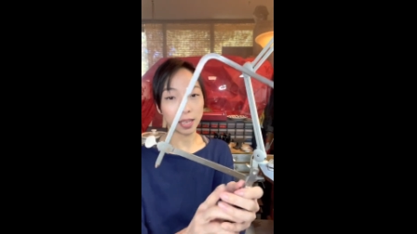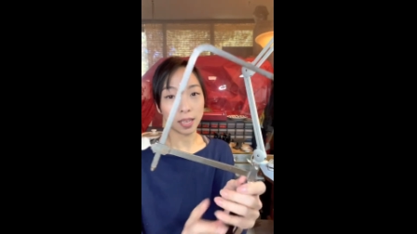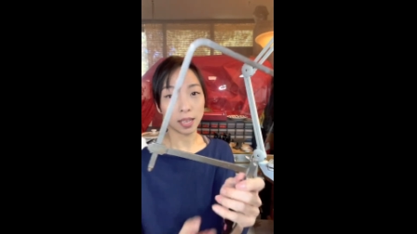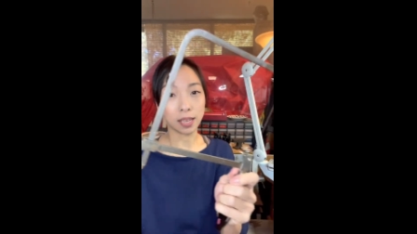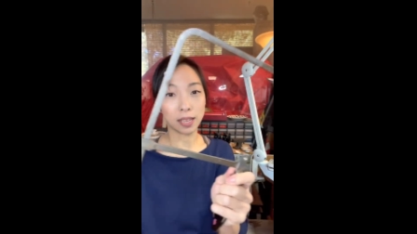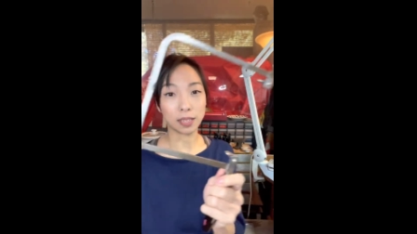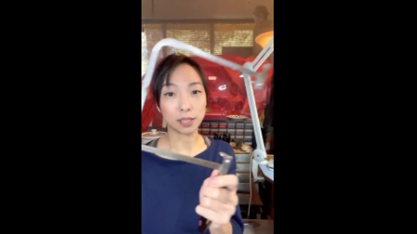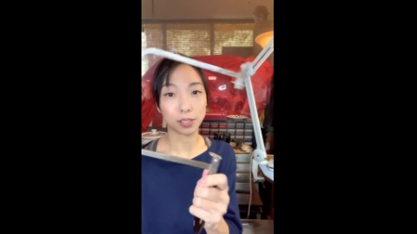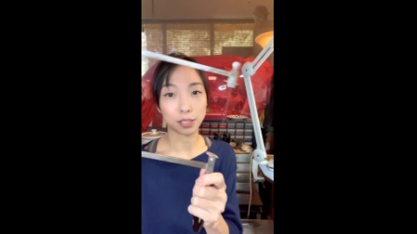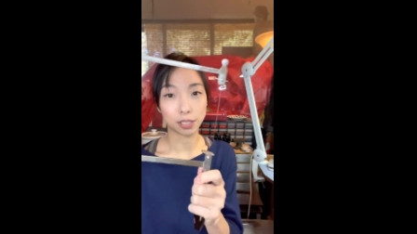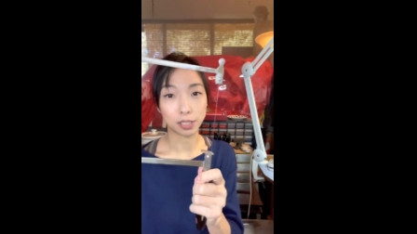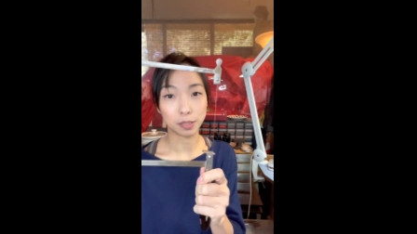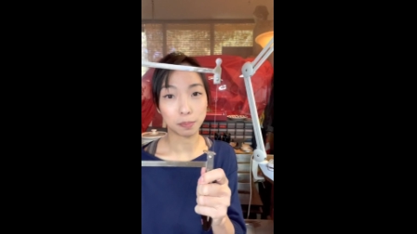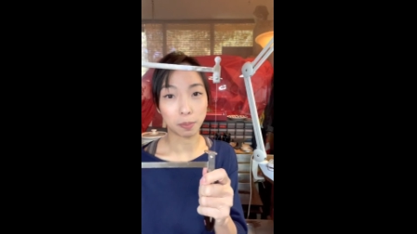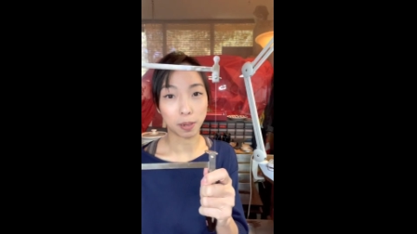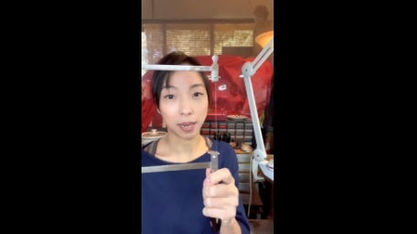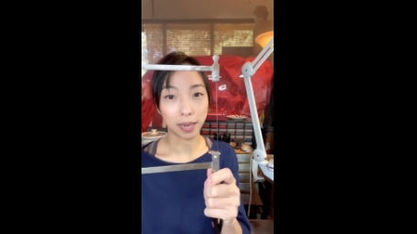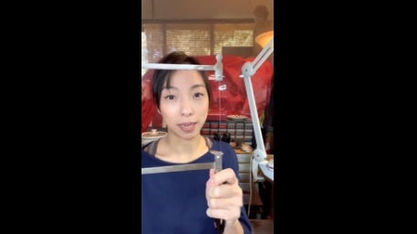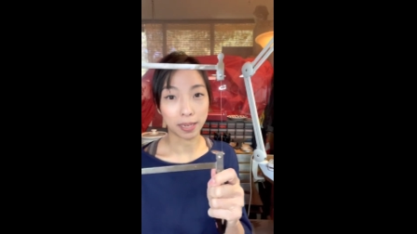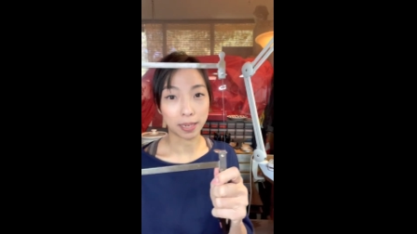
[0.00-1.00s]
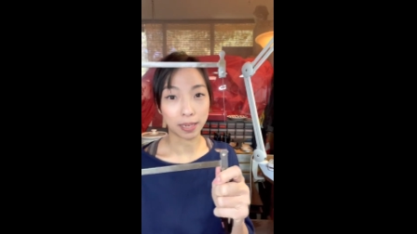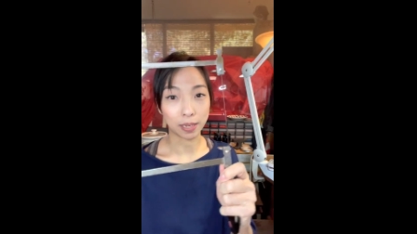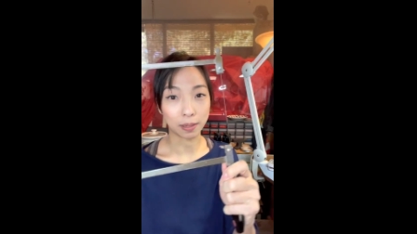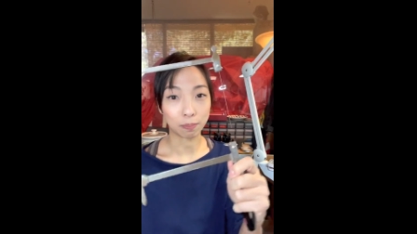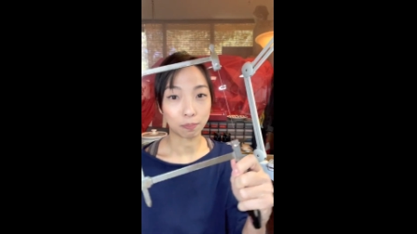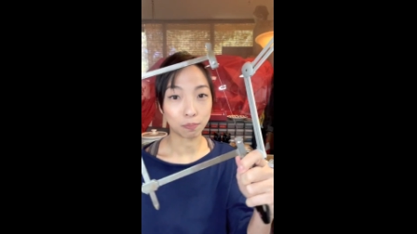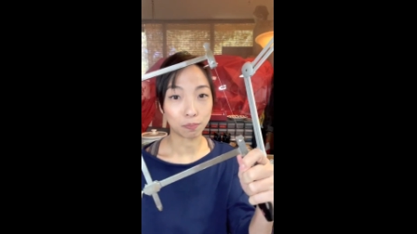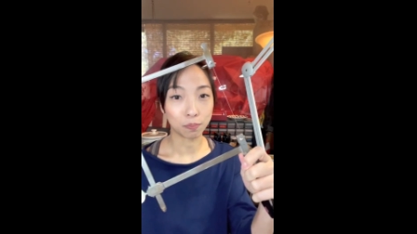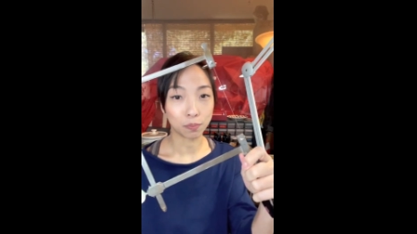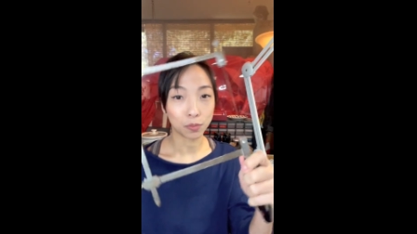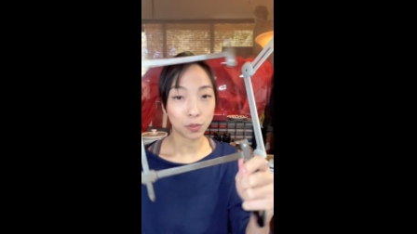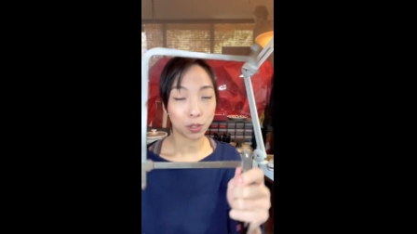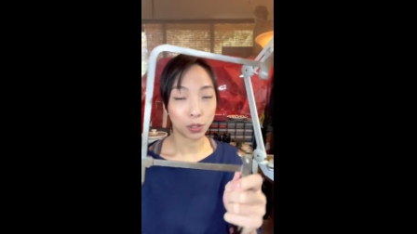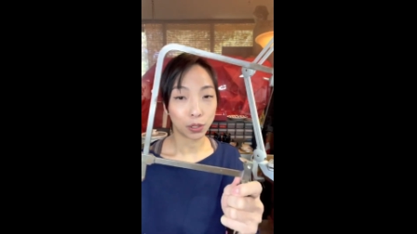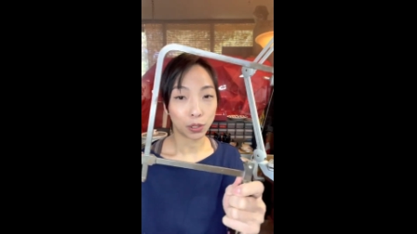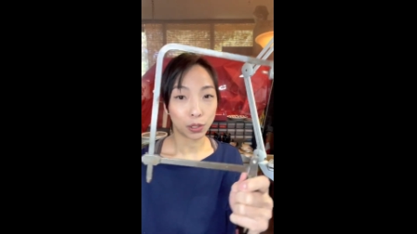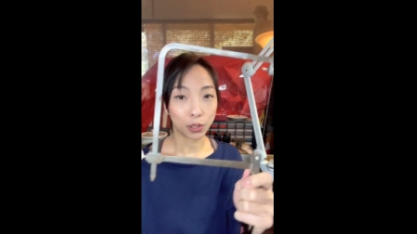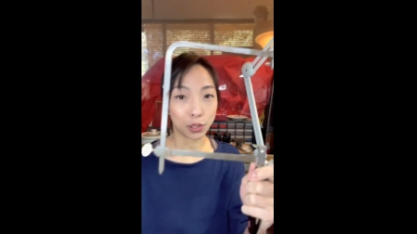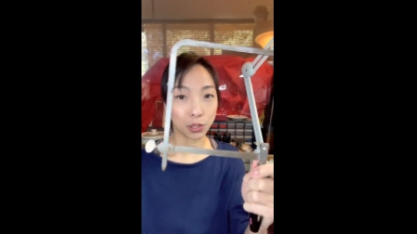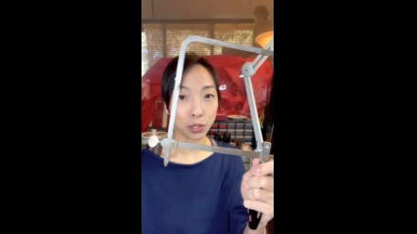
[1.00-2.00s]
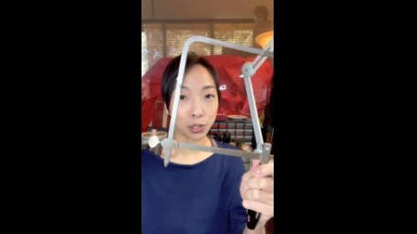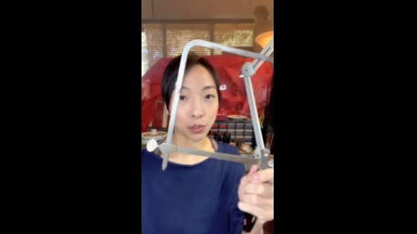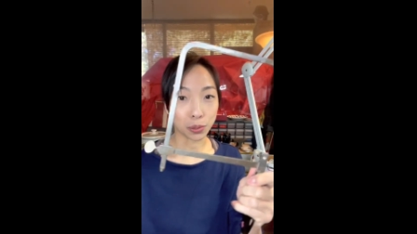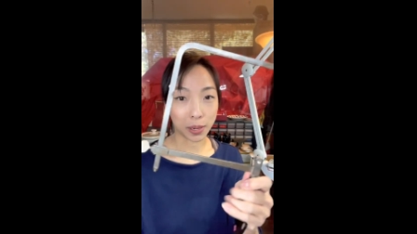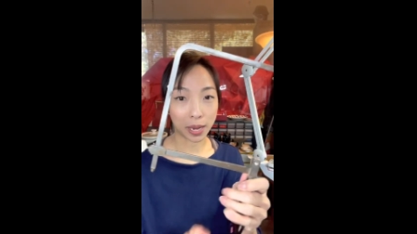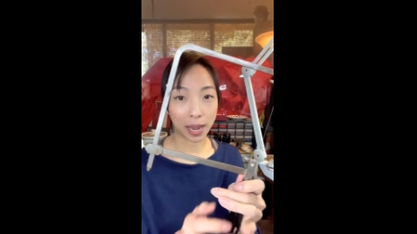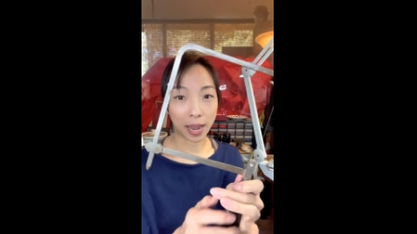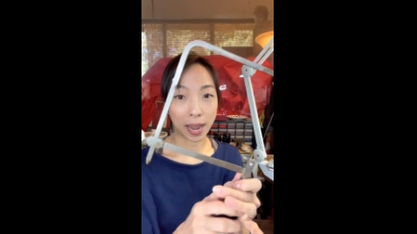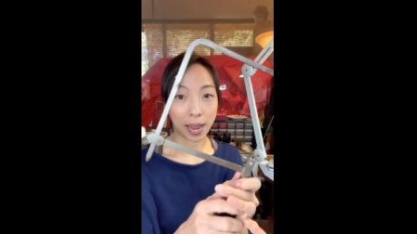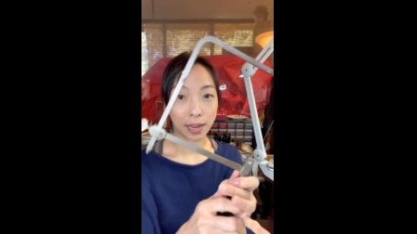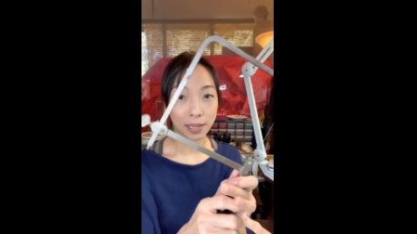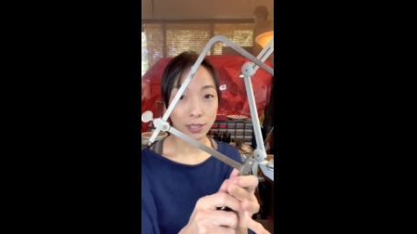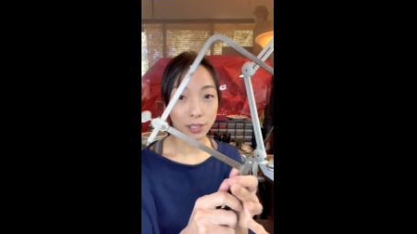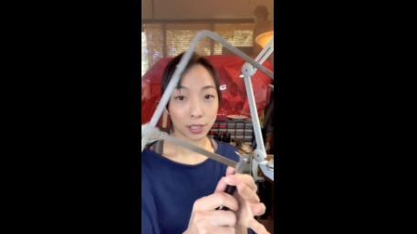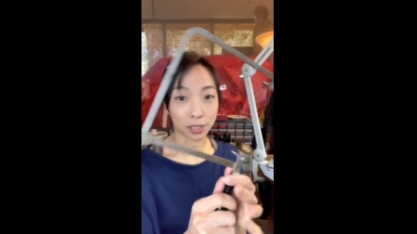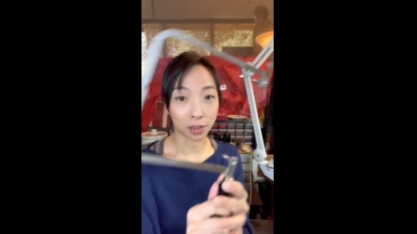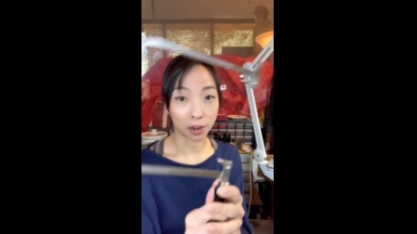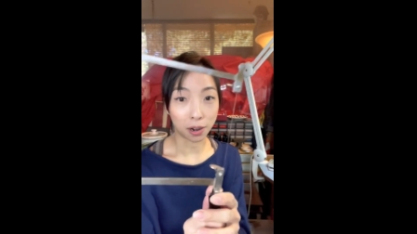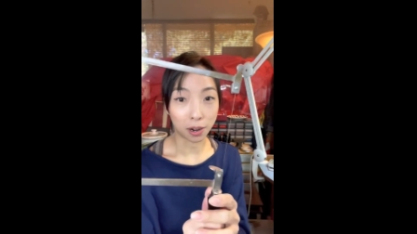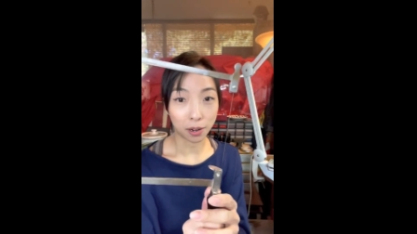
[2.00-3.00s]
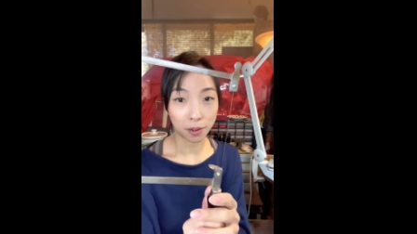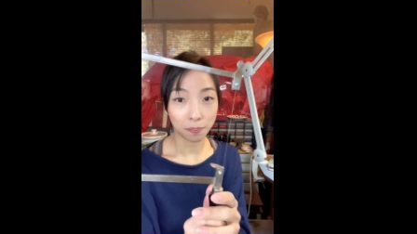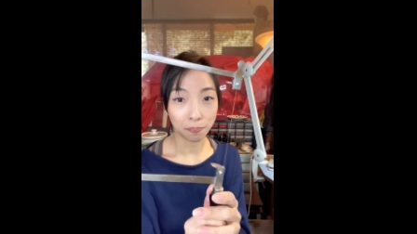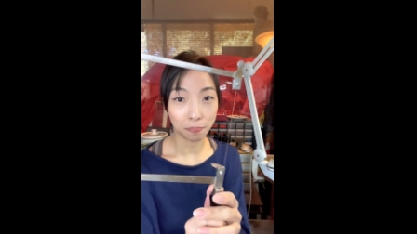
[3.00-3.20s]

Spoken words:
It's just my jewelry hand saw.